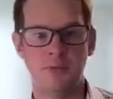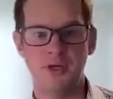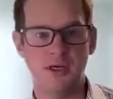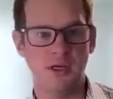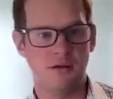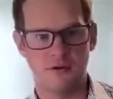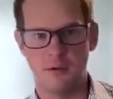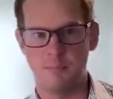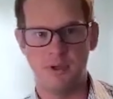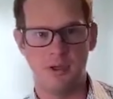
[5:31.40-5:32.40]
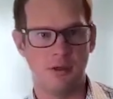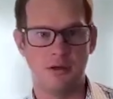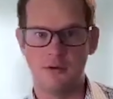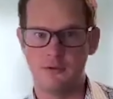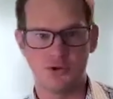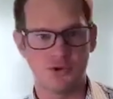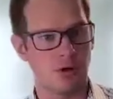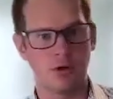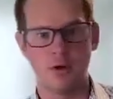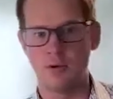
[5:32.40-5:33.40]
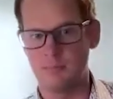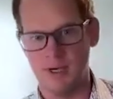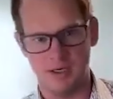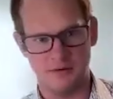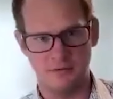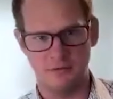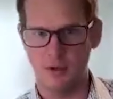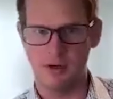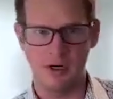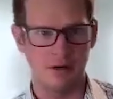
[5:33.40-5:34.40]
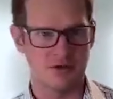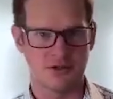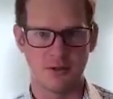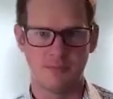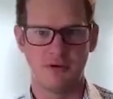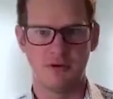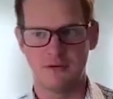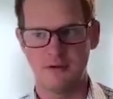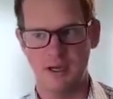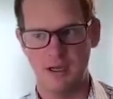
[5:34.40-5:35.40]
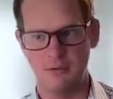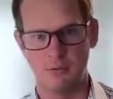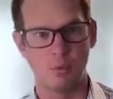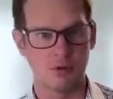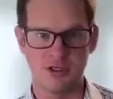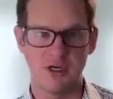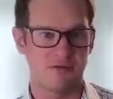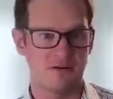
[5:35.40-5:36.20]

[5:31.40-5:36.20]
B, ends up in another truck going back to the warehouse or something like that, or worse yet,